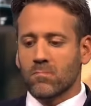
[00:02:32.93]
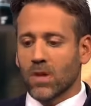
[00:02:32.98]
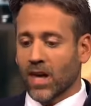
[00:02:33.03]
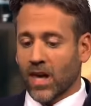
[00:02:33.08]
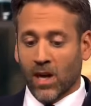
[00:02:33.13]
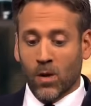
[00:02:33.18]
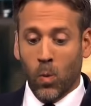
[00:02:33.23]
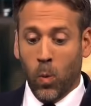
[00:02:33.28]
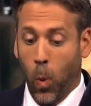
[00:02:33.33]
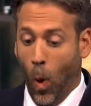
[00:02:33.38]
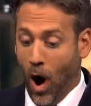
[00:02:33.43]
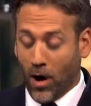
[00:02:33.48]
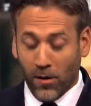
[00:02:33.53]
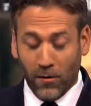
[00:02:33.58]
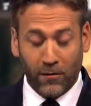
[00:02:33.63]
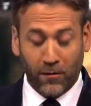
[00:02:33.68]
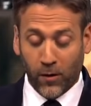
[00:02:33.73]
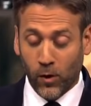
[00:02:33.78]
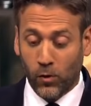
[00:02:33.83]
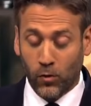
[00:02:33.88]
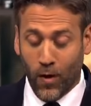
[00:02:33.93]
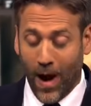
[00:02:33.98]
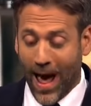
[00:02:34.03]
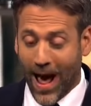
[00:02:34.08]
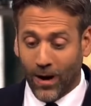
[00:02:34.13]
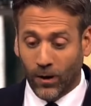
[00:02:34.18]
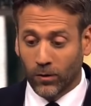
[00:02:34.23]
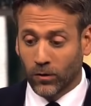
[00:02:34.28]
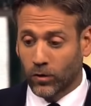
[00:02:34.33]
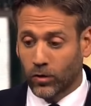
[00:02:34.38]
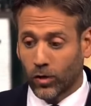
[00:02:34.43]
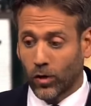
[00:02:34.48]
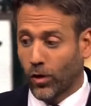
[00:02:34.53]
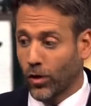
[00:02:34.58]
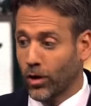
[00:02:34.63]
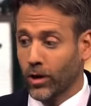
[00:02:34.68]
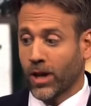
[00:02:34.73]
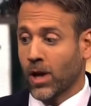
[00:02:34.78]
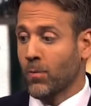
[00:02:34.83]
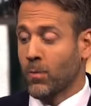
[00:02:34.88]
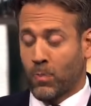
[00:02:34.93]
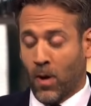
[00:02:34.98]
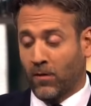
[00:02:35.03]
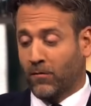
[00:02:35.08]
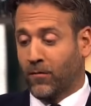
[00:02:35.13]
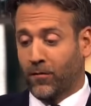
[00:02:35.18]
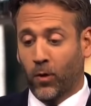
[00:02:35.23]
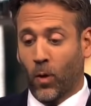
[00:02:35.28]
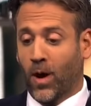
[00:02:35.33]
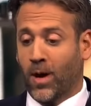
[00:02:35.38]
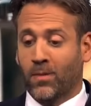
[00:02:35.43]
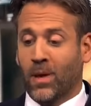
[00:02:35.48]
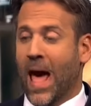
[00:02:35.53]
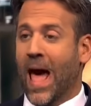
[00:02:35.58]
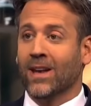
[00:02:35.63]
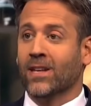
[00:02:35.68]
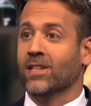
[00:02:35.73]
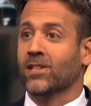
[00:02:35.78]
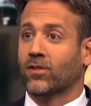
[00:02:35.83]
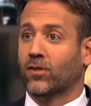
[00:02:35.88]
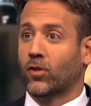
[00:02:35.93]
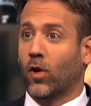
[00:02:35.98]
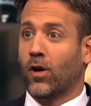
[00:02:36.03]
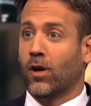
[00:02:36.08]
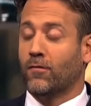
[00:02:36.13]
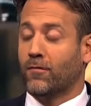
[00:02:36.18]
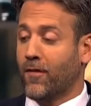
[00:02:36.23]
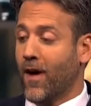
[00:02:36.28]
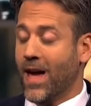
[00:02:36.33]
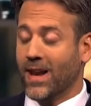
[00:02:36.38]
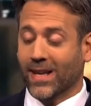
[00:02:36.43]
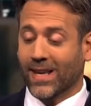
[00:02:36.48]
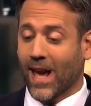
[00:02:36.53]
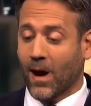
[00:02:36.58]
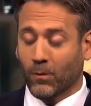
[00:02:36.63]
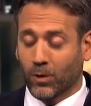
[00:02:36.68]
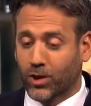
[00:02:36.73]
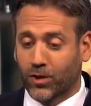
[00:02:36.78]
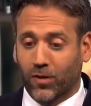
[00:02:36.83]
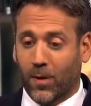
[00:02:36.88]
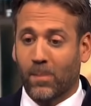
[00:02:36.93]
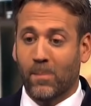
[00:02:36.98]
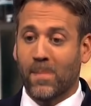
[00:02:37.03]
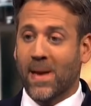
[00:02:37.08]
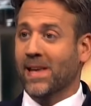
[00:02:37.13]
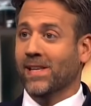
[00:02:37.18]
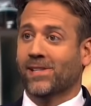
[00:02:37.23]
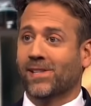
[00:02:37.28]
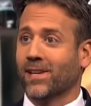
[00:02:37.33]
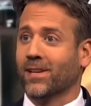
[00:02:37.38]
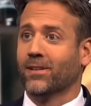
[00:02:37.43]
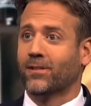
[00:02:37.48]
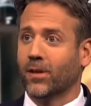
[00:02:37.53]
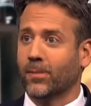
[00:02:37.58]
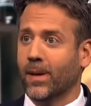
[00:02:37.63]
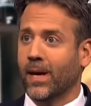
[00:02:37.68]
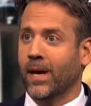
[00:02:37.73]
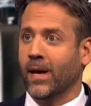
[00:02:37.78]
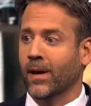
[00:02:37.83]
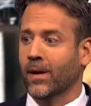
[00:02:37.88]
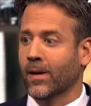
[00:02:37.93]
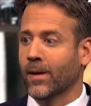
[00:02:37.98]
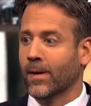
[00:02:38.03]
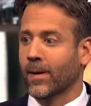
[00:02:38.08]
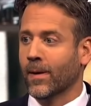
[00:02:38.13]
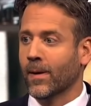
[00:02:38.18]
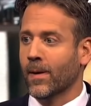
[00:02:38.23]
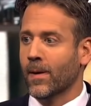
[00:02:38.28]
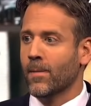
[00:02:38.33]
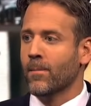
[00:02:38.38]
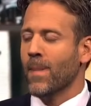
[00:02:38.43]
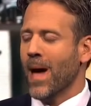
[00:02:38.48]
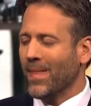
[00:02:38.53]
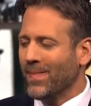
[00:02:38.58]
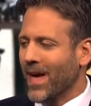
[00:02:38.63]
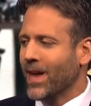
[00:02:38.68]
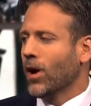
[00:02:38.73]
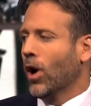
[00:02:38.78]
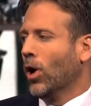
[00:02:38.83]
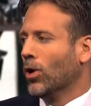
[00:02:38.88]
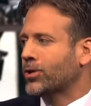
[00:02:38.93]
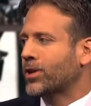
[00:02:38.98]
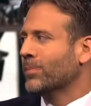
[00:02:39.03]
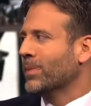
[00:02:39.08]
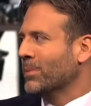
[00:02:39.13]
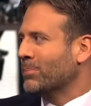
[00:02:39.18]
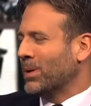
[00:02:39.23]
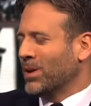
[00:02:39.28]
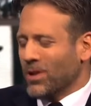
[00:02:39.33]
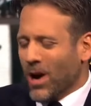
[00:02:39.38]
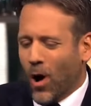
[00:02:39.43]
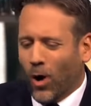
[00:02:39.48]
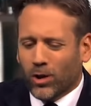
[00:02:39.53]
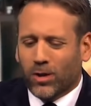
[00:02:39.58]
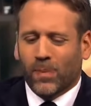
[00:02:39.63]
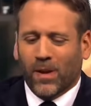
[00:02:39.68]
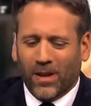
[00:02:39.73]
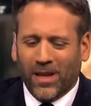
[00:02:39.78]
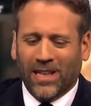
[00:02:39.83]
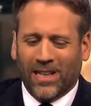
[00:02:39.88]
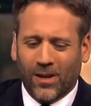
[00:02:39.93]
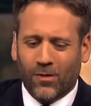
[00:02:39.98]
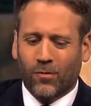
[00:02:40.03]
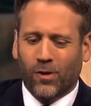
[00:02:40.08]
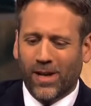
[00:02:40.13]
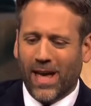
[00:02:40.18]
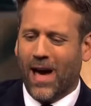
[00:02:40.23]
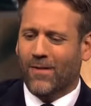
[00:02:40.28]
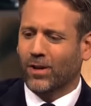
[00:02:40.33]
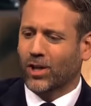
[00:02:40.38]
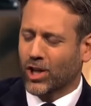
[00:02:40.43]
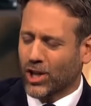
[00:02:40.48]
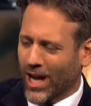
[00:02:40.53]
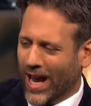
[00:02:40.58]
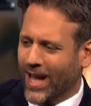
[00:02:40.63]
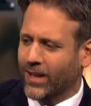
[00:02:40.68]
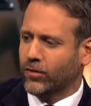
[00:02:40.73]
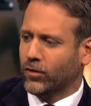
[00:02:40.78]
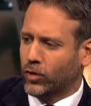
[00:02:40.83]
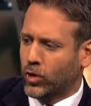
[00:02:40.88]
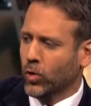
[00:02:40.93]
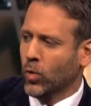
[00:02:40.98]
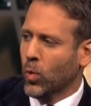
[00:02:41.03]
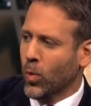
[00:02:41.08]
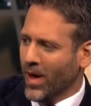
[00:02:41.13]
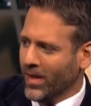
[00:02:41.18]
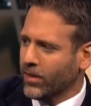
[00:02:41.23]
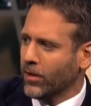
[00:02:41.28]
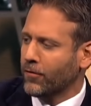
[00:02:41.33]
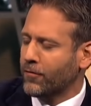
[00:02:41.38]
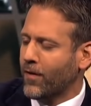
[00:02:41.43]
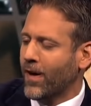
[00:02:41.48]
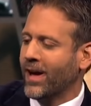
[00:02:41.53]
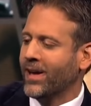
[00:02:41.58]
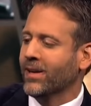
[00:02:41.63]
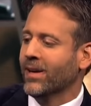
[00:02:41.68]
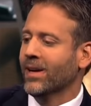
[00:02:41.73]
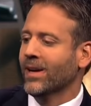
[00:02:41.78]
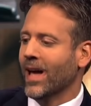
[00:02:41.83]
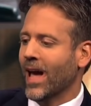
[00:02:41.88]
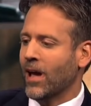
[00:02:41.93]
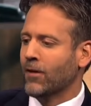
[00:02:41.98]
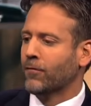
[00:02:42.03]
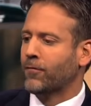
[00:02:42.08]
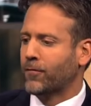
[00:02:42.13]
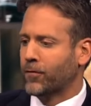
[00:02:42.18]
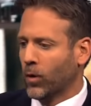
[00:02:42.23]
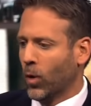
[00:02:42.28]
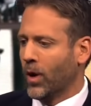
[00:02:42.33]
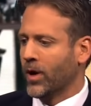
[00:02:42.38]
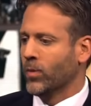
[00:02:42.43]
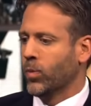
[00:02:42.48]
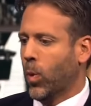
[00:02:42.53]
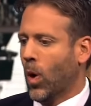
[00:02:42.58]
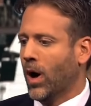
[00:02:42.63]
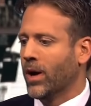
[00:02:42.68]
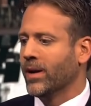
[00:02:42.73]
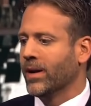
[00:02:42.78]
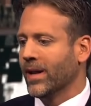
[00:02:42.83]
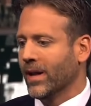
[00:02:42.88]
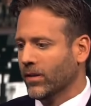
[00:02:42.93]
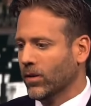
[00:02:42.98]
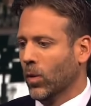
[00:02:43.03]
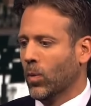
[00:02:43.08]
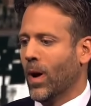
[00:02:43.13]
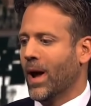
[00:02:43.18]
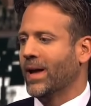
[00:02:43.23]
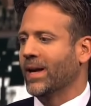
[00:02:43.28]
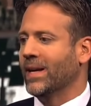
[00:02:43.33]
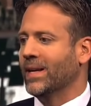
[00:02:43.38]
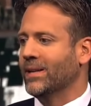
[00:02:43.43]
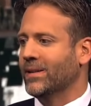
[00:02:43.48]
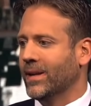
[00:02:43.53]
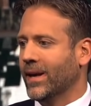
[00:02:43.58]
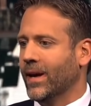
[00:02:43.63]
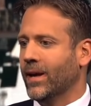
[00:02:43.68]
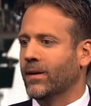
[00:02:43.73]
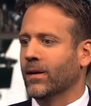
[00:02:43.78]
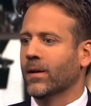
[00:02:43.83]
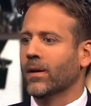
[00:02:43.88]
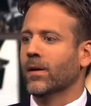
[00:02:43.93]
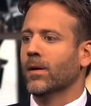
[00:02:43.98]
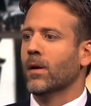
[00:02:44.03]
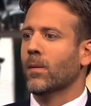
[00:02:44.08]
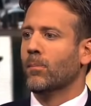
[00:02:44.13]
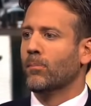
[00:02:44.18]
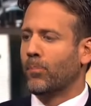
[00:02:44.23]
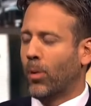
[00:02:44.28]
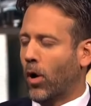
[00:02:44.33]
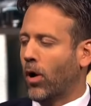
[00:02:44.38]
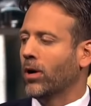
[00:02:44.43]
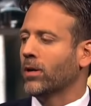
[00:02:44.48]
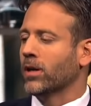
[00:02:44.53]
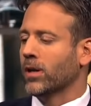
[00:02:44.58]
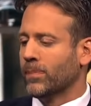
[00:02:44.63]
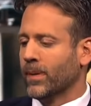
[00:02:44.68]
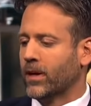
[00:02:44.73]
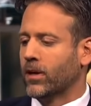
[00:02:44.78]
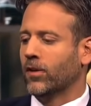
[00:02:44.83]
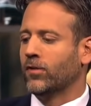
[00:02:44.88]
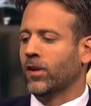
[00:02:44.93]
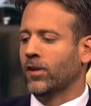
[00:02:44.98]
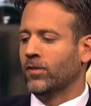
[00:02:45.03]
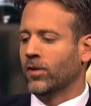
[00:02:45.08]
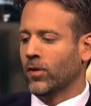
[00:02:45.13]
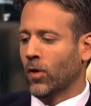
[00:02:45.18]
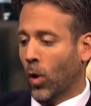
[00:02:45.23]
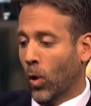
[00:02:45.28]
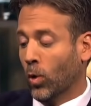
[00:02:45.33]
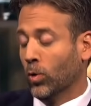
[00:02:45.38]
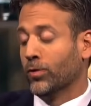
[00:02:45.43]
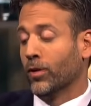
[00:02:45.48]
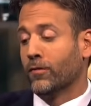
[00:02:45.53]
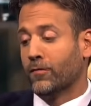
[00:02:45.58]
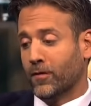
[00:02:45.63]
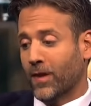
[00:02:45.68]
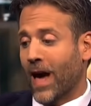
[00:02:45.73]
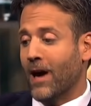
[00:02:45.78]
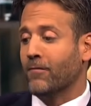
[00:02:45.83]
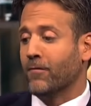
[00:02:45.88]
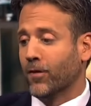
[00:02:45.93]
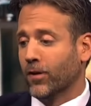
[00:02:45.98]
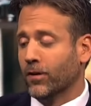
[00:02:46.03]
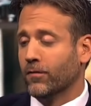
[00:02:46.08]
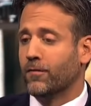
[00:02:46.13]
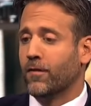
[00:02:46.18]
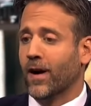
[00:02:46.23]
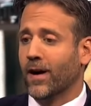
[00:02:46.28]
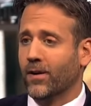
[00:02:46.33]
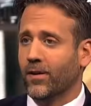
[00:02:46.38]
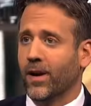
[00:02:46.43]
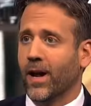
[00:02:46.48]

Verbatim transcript: he won a few rounds early when Floyd hadn't started fighting yet, which is amazing to me. And then ultimate, but ultimately didn't really have a chance to win the fight, and Floyd won in the way he did, partly because he's an older, flat-footed fighter